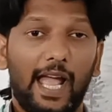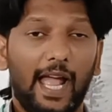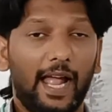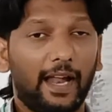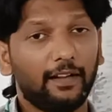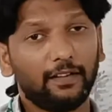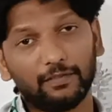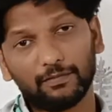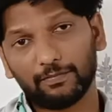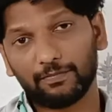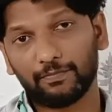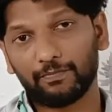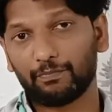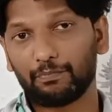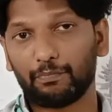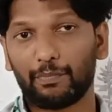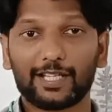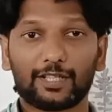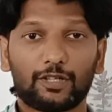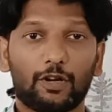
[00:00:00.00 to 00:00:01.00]
And
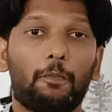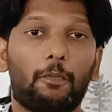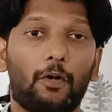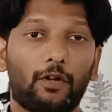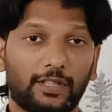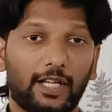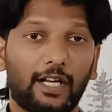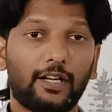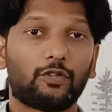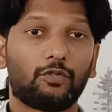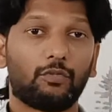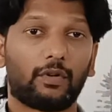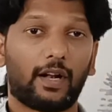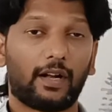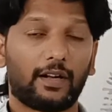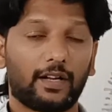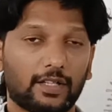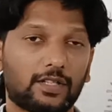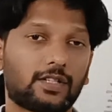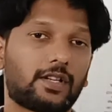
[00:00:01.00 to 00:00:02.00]
based upon that, you would
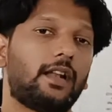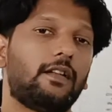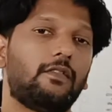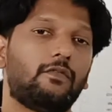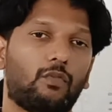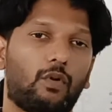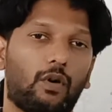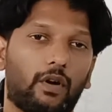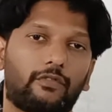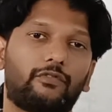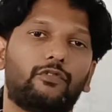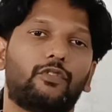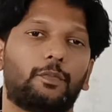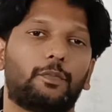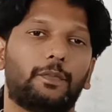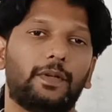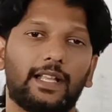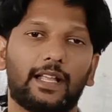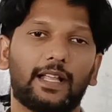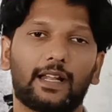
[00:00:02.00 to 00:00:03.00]
understand what would
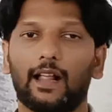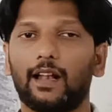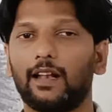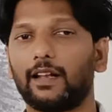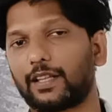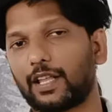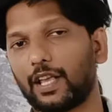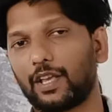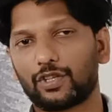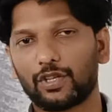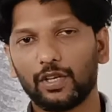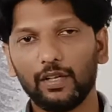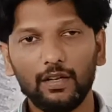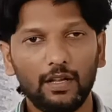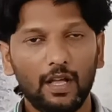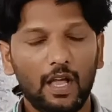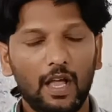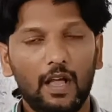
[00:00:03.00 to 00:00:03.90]
be their allocation